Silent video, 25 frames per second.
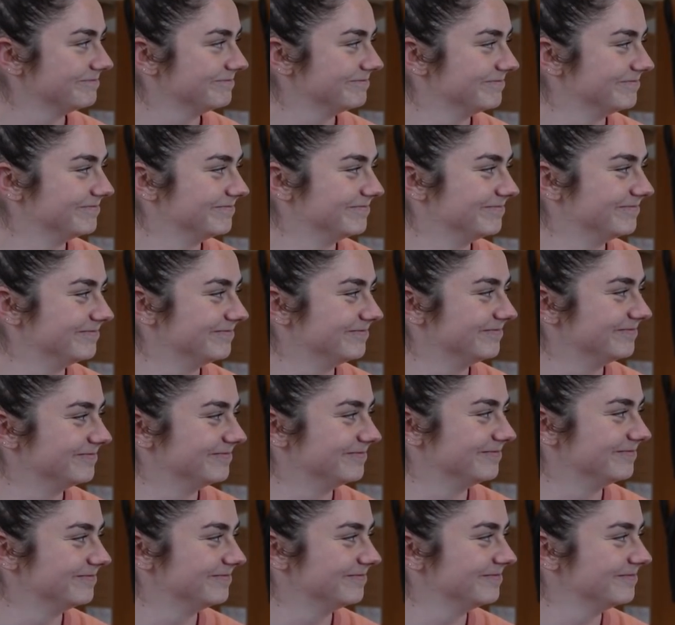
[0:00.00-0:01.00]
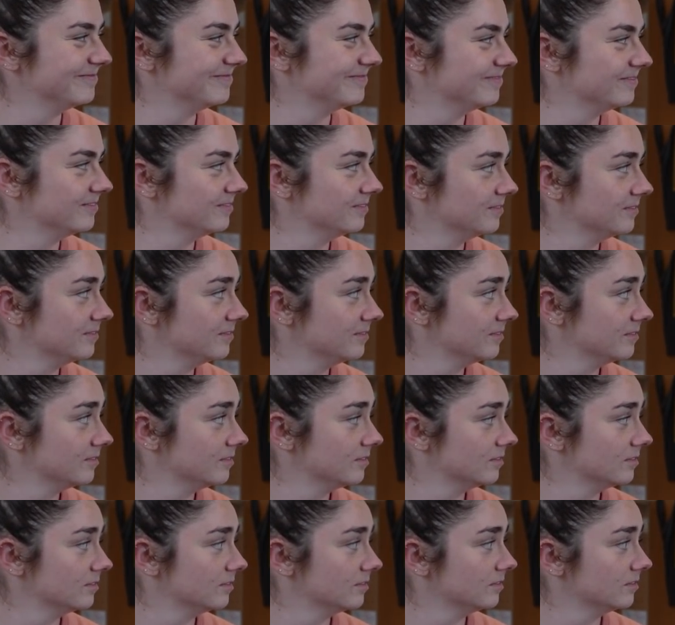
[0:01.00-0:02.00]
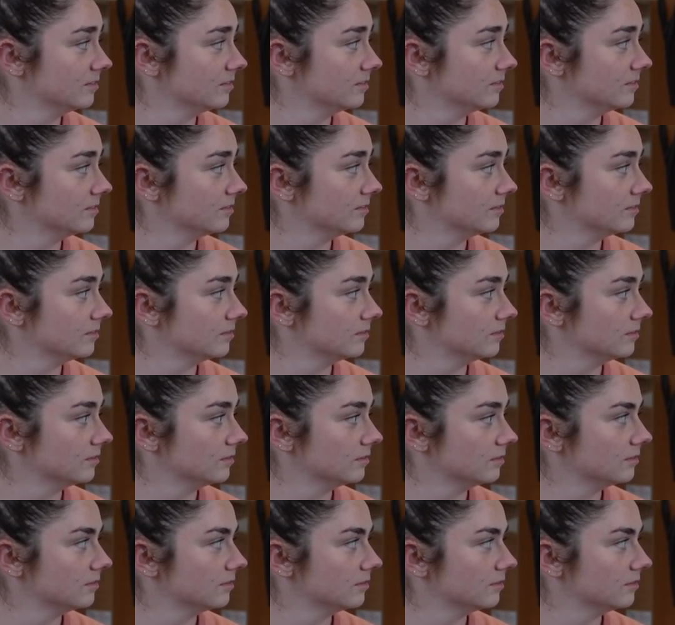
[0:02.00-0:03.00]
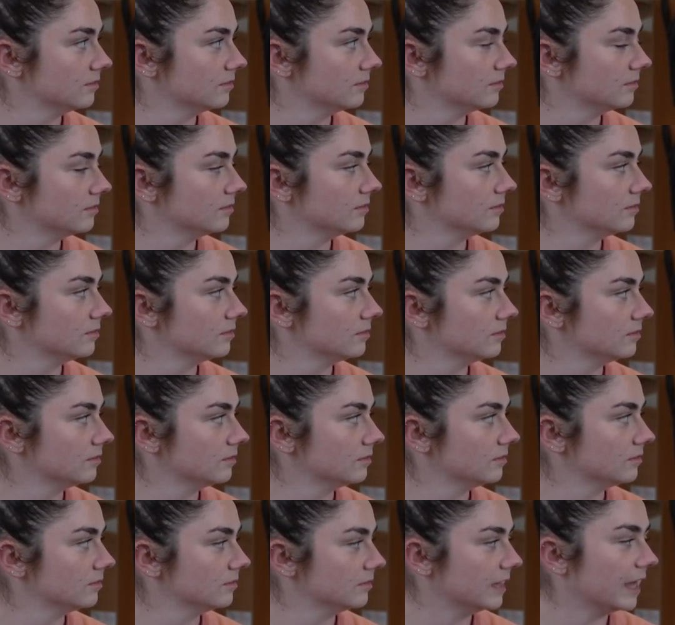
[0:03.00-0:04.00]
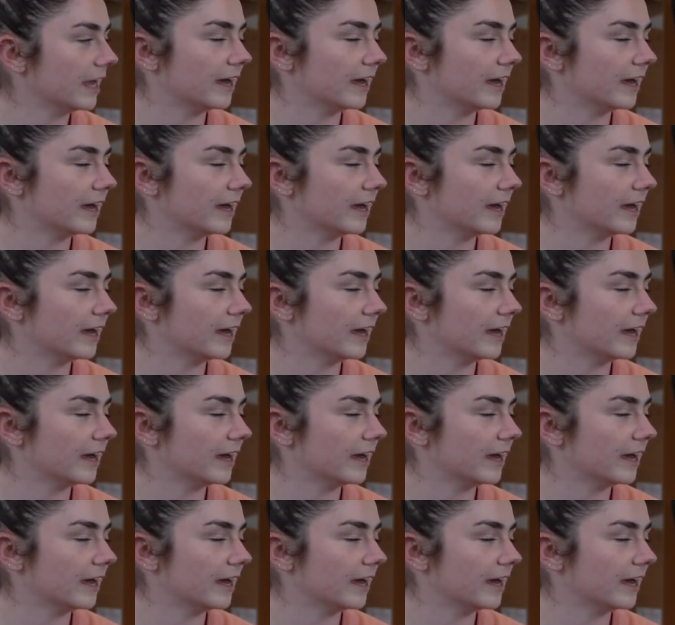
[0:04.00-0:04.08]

The person shown says nothing.